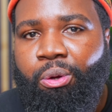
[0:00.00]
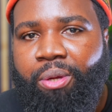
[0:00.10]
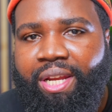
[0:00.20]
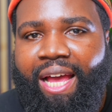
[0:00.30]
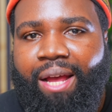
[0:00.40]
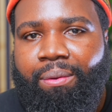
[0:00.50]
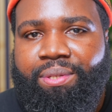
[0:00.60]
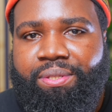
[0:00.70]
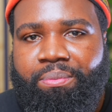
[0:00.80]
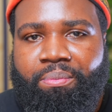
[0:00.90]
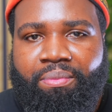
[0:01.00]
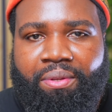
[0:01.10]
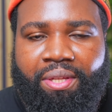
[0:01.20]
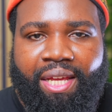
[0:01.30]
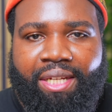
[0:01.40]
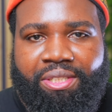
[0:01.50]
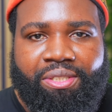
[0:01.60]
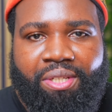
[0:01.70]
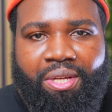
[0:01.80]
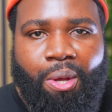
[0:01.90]
home in a house, like
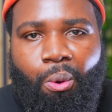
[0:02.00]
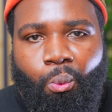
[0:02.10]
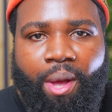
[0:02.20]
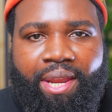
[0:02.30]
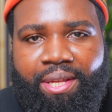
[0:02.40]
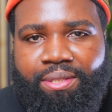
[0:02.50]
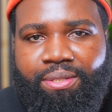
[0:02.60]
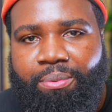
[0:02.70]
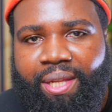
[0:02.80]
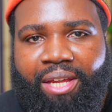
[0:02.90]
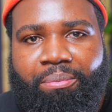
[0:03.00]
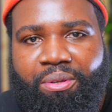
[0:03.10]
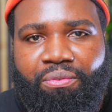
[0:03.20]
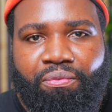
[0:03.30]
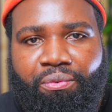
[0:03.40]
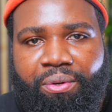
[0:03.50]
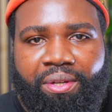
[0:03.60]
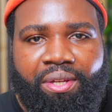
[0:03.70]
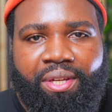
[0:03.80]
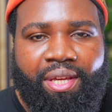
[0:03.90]
just waiting to be like be
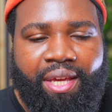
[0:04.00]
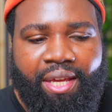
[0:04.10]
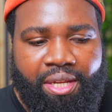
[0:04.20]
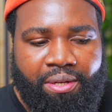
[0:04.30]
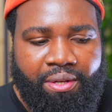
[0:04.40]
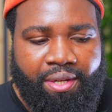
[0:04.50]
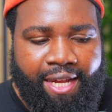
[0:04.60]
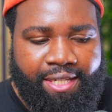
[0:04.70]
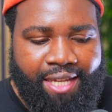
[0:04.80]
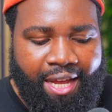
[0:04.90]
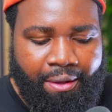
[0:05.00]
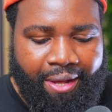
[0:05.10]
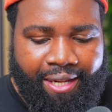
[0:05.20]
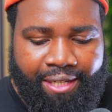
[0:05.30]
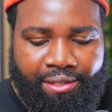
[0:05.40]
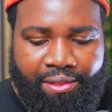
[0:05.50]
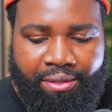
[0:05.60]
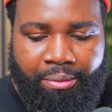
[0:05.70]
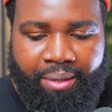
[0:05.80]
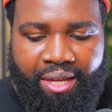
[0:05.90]
free. And that's how I like to
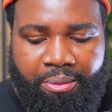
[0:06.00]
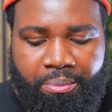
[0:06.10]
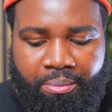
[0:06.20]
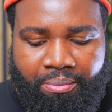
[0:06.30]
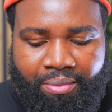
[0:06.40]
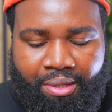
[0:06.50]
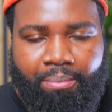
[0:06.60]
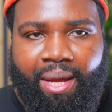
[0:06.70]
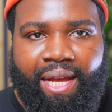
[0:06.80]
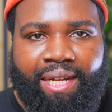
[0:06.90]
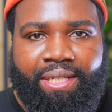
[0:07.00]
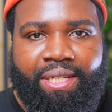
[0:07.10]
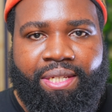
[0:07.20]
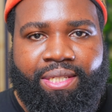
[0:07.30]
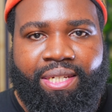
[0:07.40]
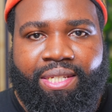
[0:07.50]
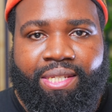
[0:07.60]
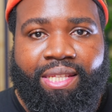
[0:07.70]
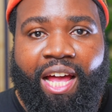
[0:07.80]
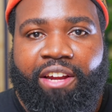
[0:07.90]
think about my ideas, and
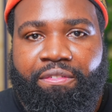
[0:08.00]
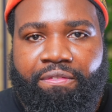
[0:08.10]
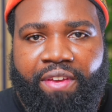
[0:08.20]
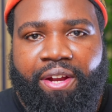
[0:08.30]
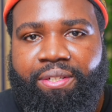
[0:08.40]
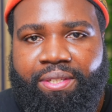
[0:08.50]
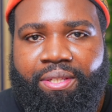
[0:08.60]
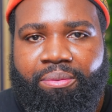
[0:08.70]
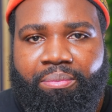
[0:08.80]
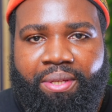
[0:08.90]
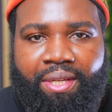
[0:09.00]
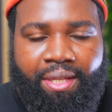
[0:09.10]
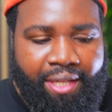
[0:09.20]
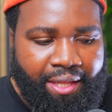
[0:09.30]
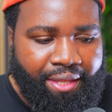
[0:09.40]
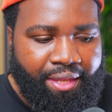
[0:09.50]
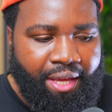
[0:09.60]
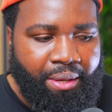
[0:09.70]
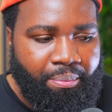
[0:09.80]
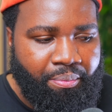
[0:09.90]
it's not fair to them. Like
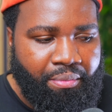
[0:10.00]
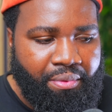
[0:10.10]
they